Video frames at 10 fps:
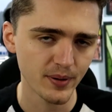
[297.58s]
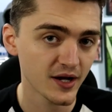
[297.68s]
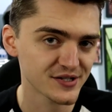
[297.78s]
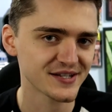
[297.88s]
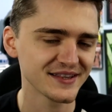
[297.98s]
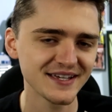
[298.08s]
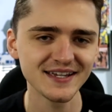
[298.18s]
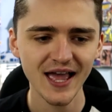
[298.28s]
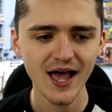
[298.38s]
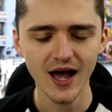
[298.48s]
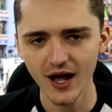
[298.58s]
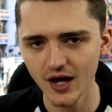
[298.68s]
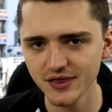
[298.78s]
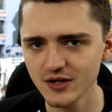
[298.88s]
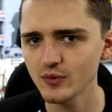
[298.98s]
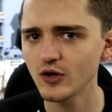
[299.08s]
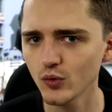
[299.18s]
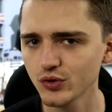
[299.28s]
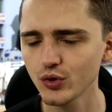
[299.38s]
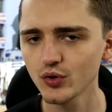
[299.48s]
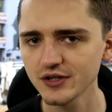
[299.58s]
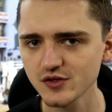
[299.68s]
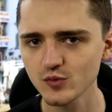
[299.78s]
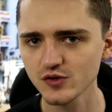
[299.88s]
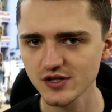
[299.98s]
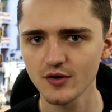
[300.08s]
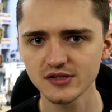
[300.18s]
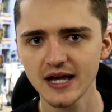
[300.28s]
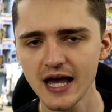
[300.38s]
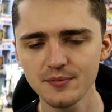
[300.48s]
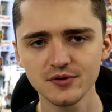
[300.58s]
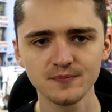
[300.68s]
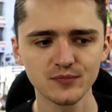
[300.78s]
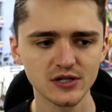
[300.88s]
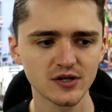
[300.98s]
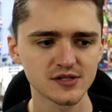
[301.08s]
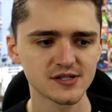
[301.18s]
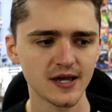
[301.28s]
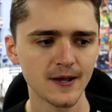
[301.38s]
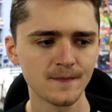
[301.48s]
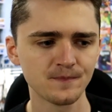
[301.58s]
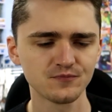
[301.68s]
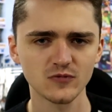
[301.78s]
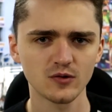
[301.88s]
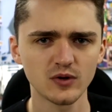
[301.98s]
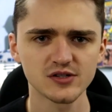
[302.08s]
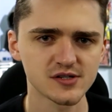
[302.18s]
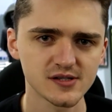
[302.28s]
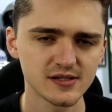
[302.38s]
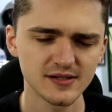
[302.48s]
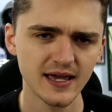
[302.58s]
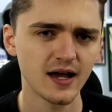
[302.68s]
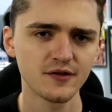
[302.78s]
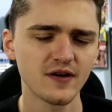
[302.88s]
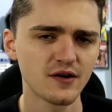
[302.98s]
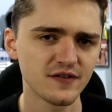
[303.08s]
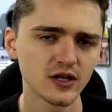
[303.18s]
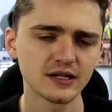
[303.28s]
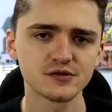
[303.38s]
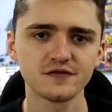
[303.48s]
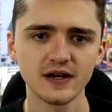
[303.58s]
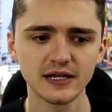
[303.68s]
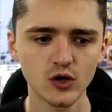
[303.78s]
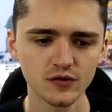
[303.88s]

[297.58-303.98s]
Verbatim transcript: personally, I think we all thought this was going to happen because, well, just, yeah, I felt like it was fairly